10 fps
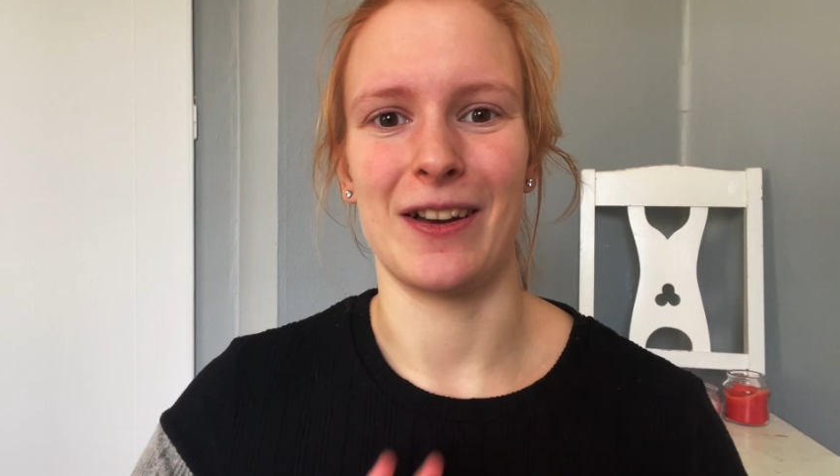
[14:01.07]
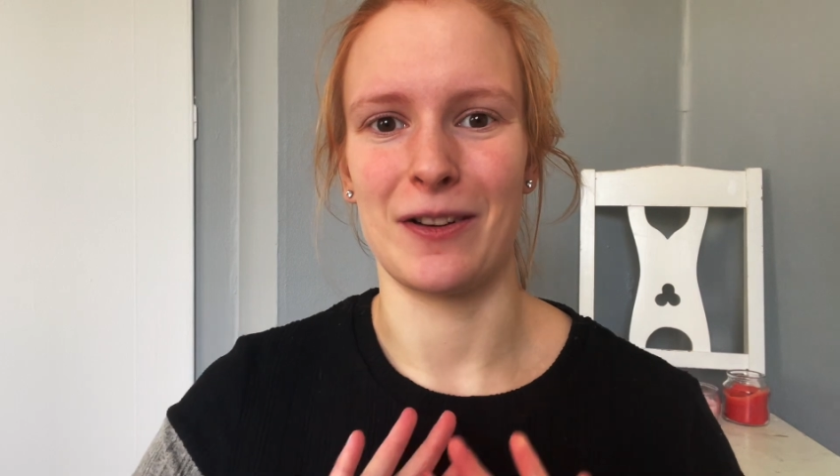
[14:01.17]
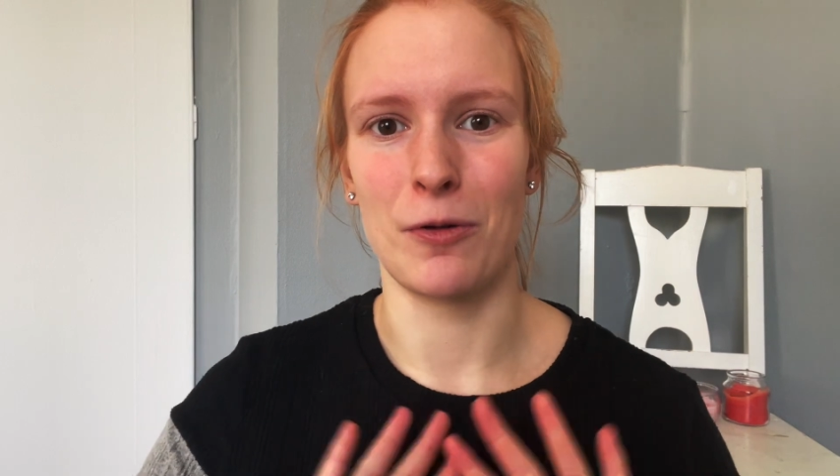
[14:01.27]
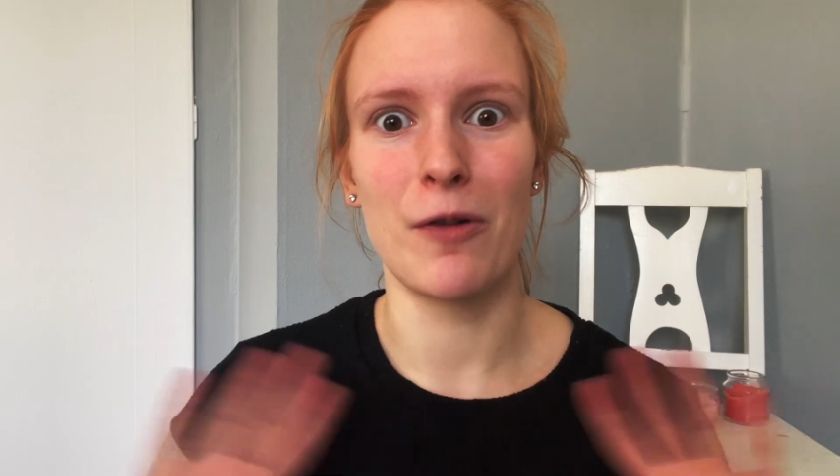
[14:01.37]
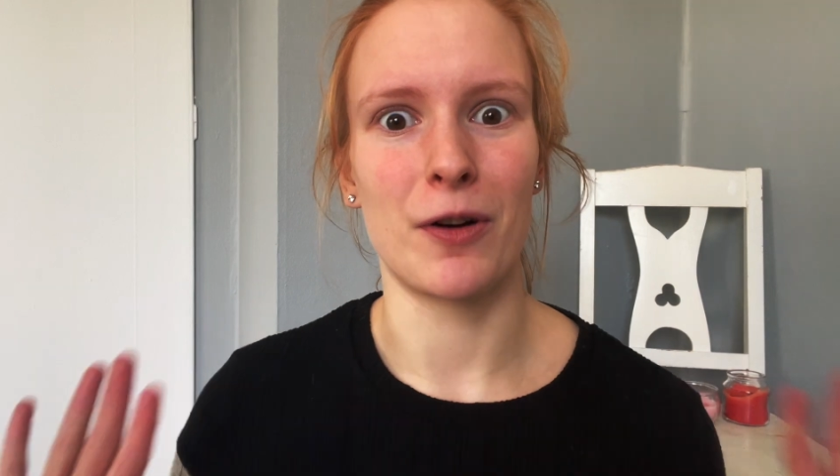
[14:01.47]

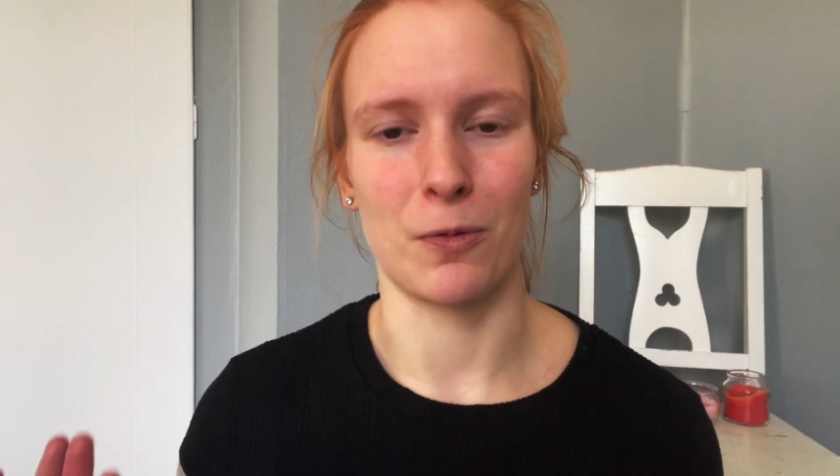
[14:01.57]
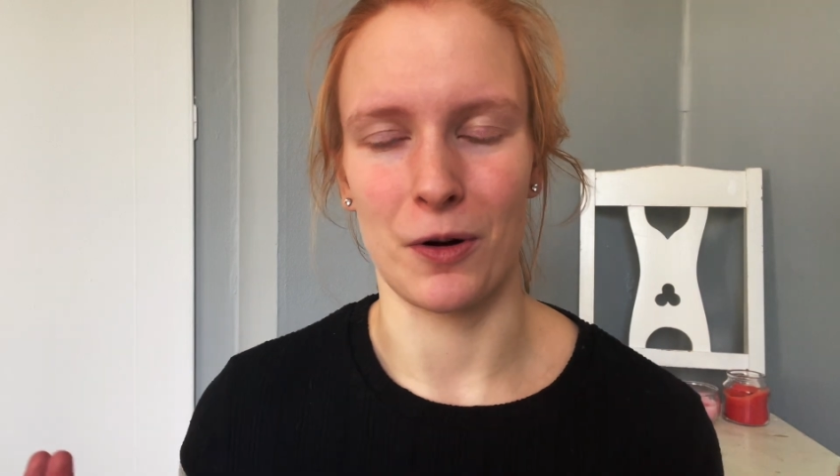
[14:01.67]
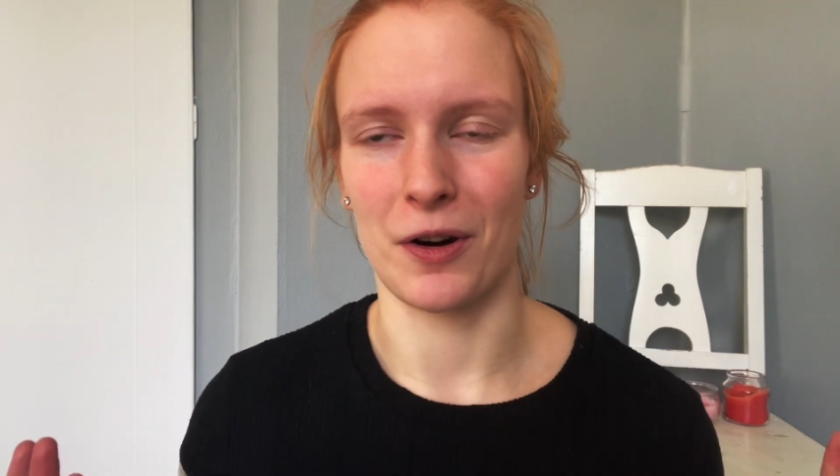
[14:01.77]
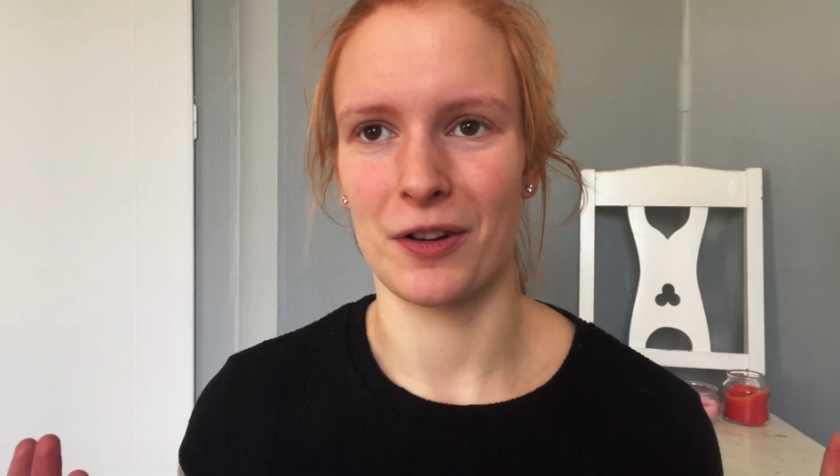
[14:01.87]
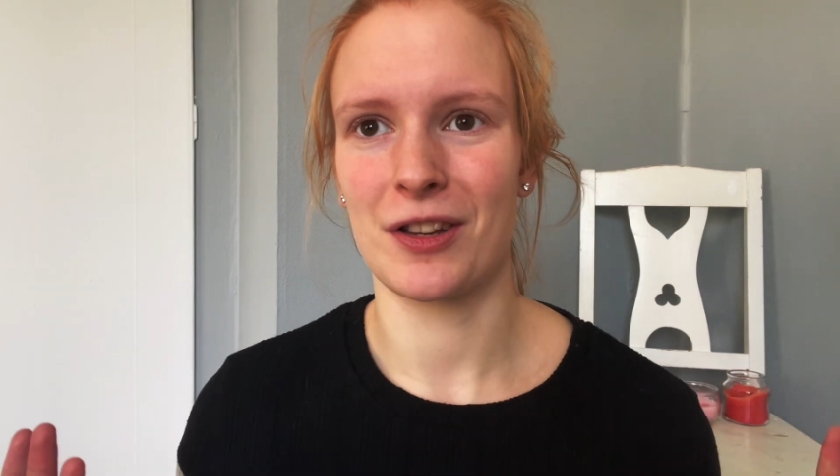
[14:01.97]

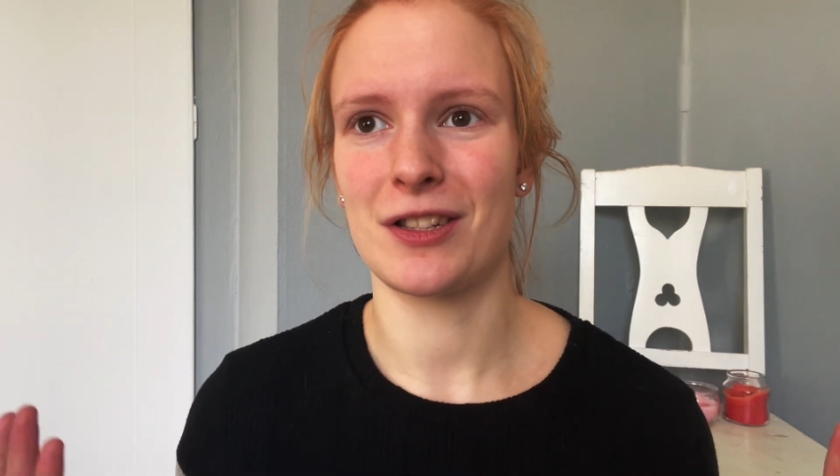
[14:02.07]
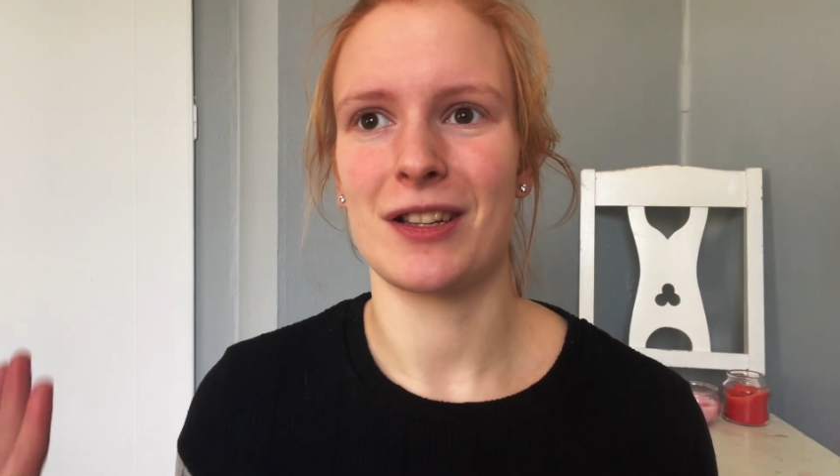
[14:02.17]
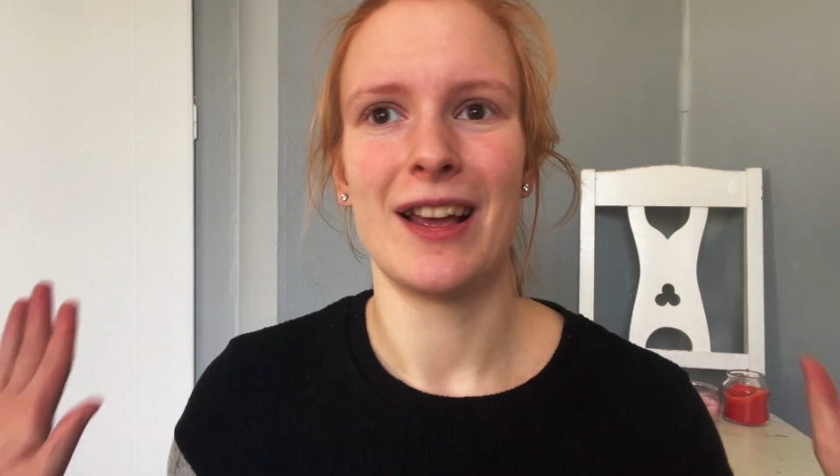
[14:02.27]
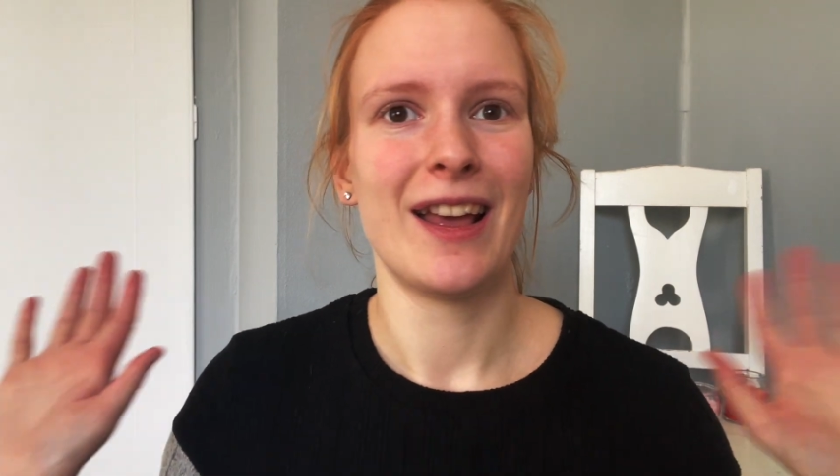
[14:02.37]
overworked,